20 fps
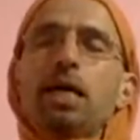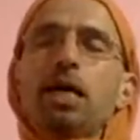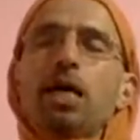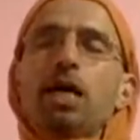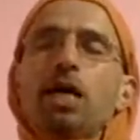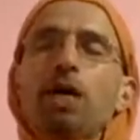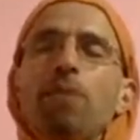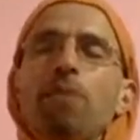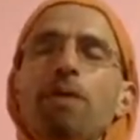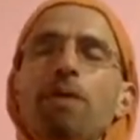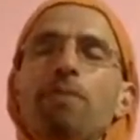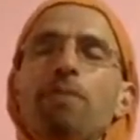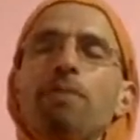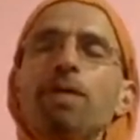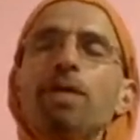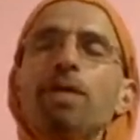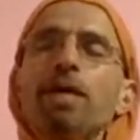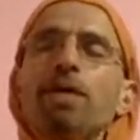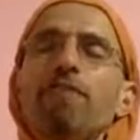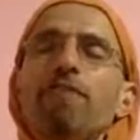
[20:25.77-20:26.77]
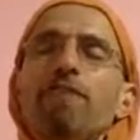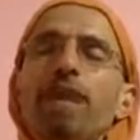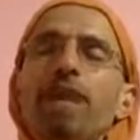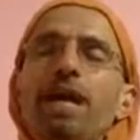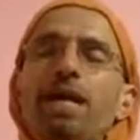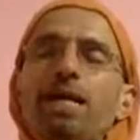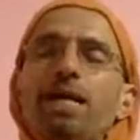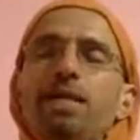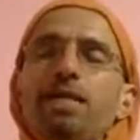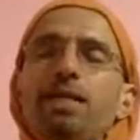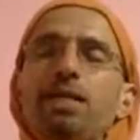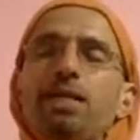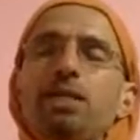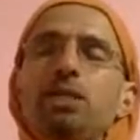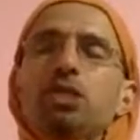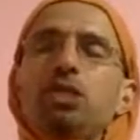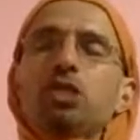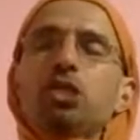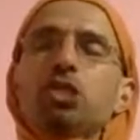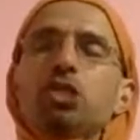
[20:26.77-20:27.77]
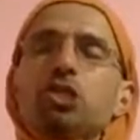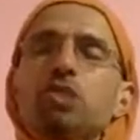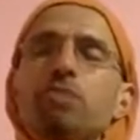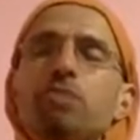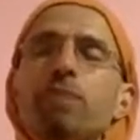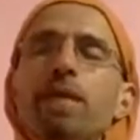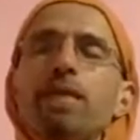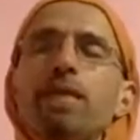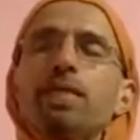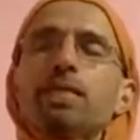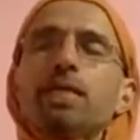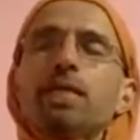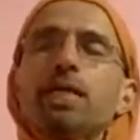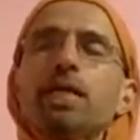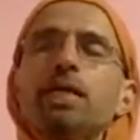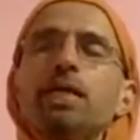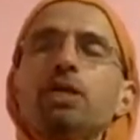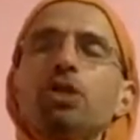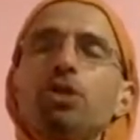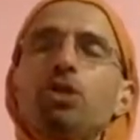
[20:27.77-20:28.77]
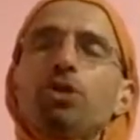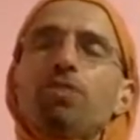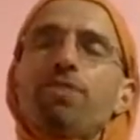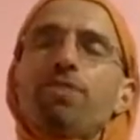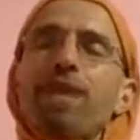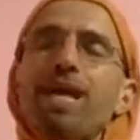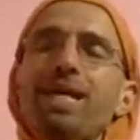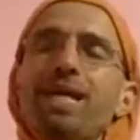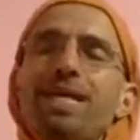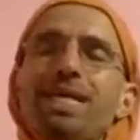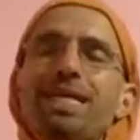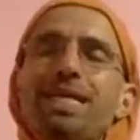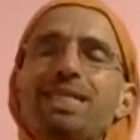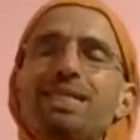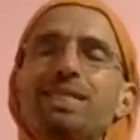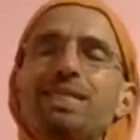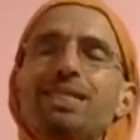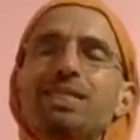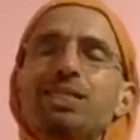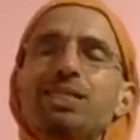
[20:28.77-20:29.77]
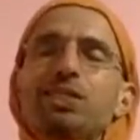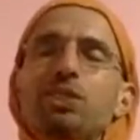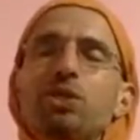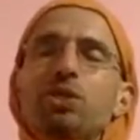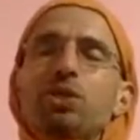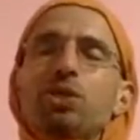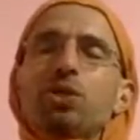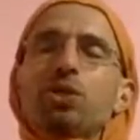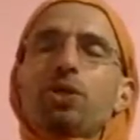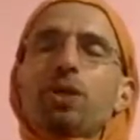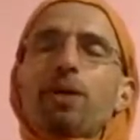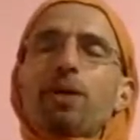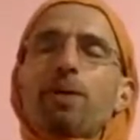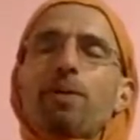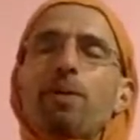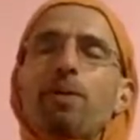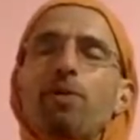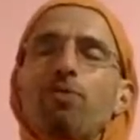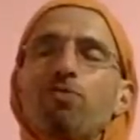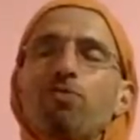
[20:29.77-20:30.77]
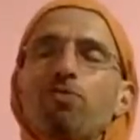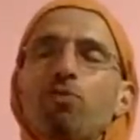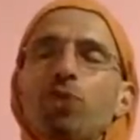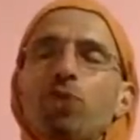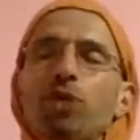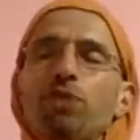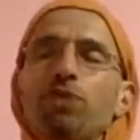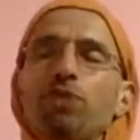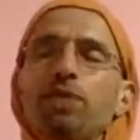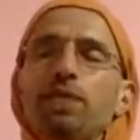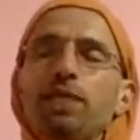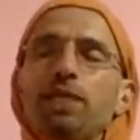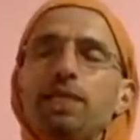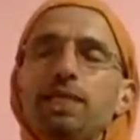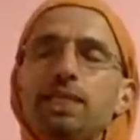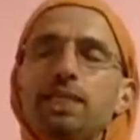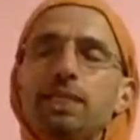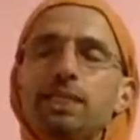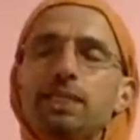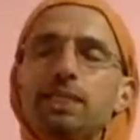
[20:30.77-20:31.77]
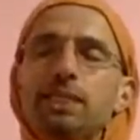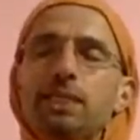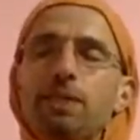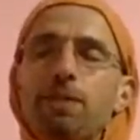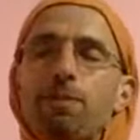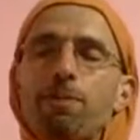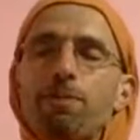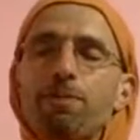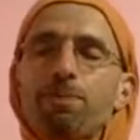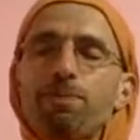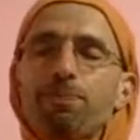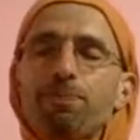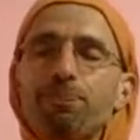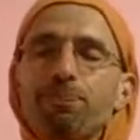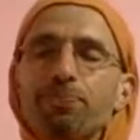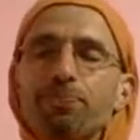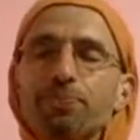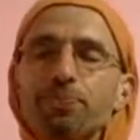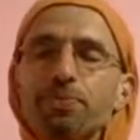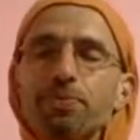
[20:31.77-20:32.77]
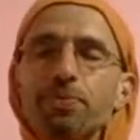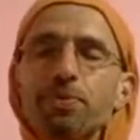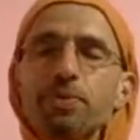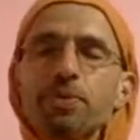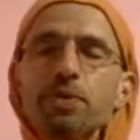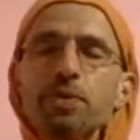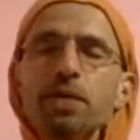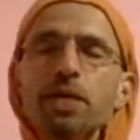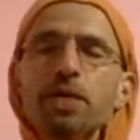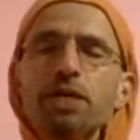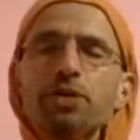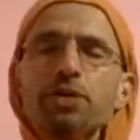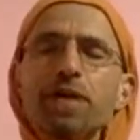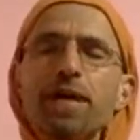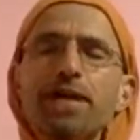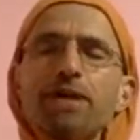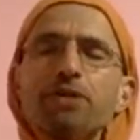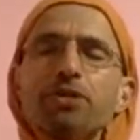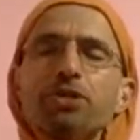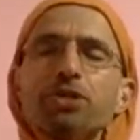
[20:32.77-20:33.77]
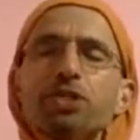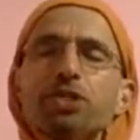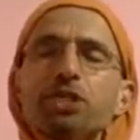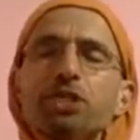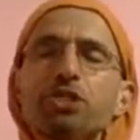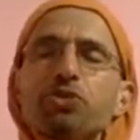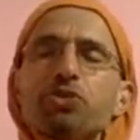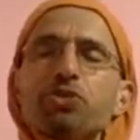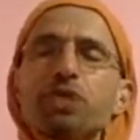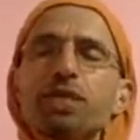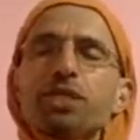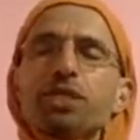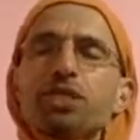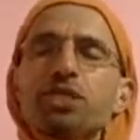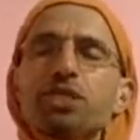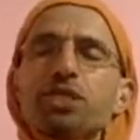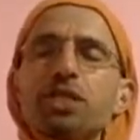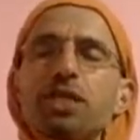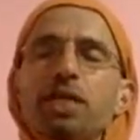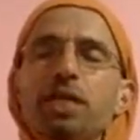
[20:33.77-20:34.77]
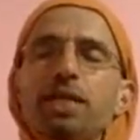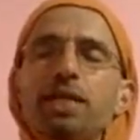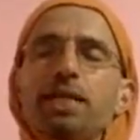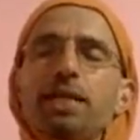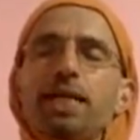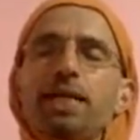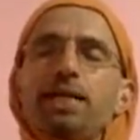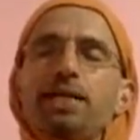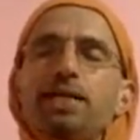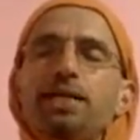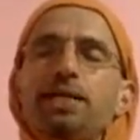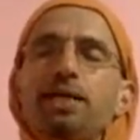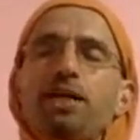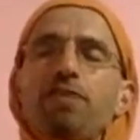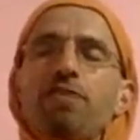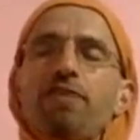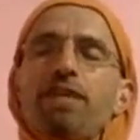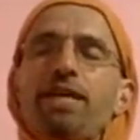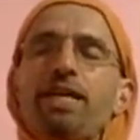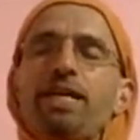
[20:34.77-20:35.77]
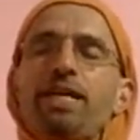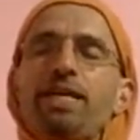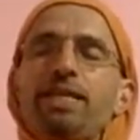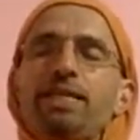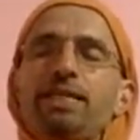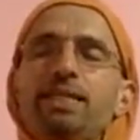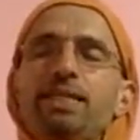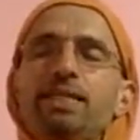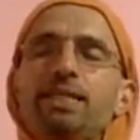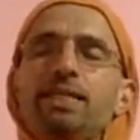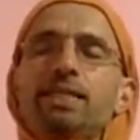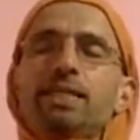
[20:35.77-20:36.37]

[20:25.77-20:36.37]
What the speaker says: But be aware. Just maintain your awareness of whatever it is. And try to just rest in that awareness.